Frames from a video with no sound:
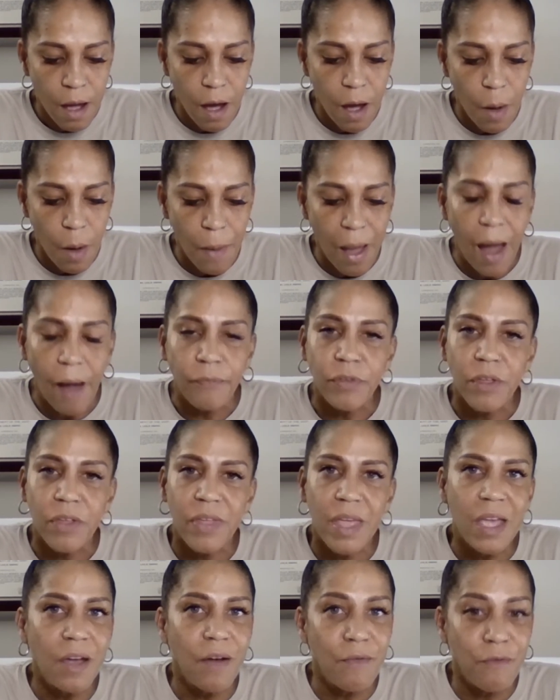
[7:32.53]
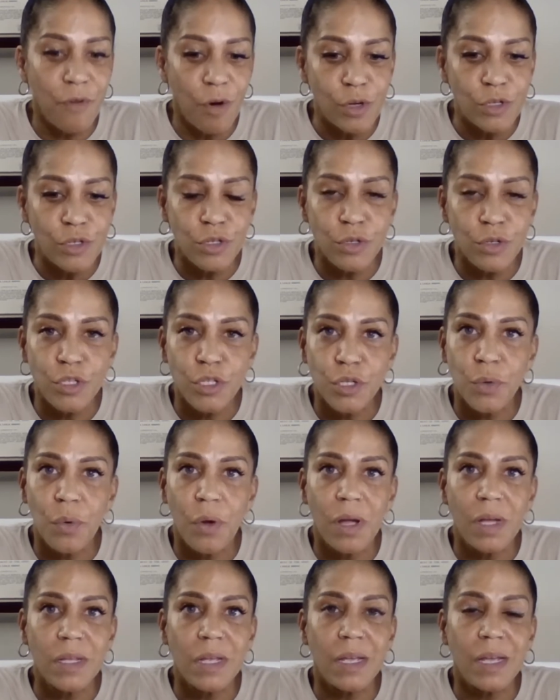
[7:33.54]
After they convert you
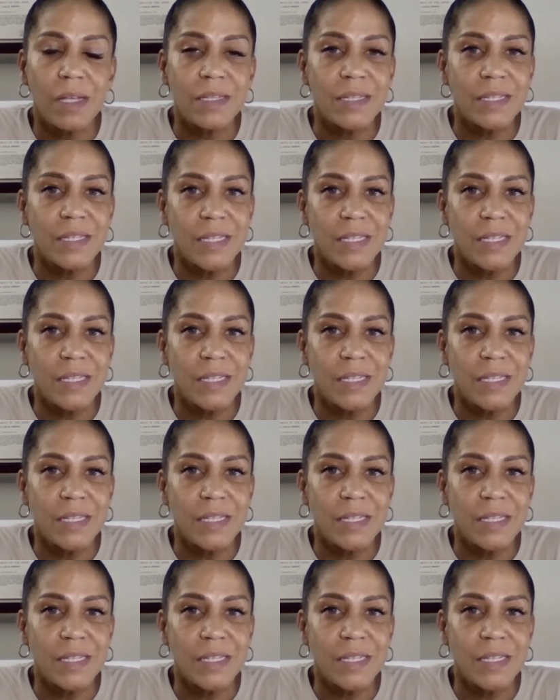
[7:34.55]
to a